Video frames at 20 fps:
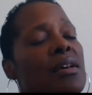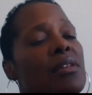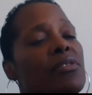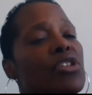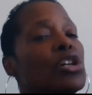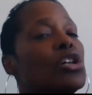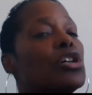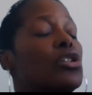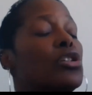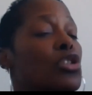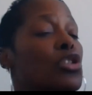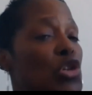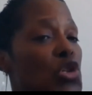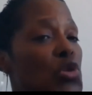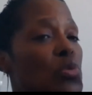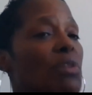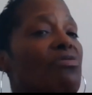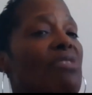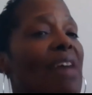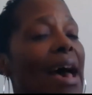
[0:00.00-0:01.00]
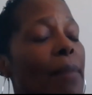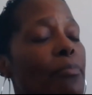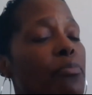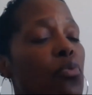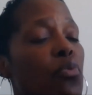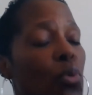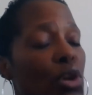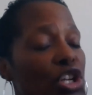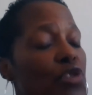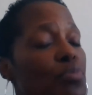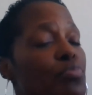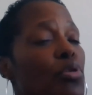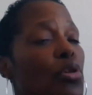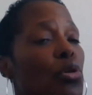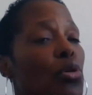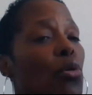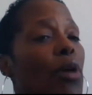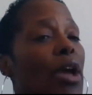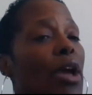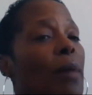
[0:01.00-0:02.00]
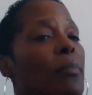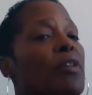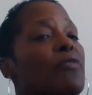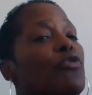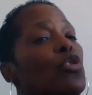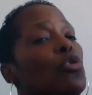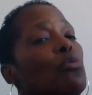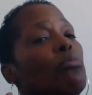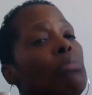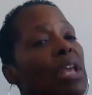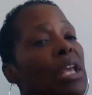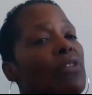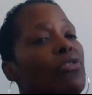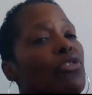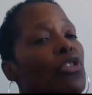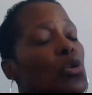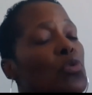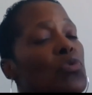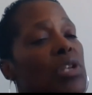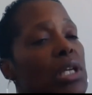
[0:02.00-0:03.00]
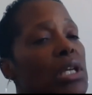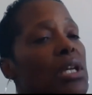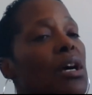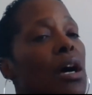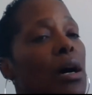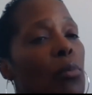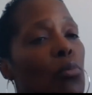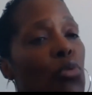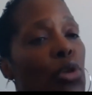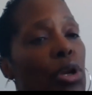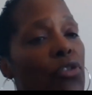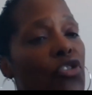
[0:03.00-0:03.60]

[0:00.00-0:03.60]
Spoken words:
The good news with that WISH program, if you meet those income